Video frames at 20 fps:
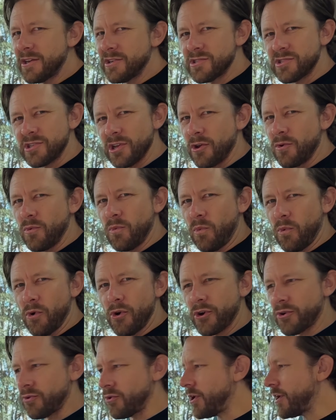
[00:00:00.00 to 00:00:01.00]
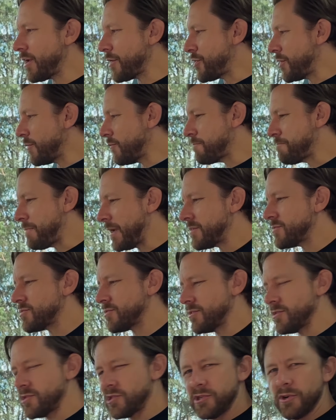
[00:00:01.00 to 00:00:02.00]
just don't work right. I think with buttons
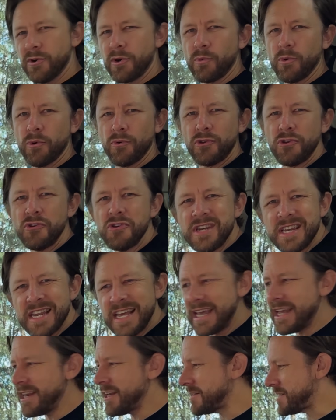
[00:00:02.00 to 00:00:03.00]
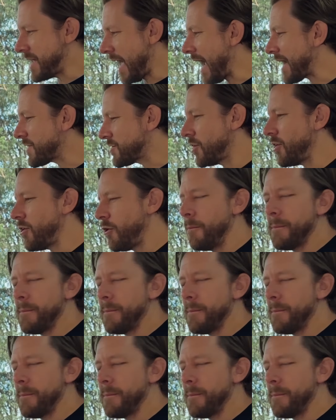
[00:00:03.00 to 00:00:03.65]
on the steering wheel, you need tactile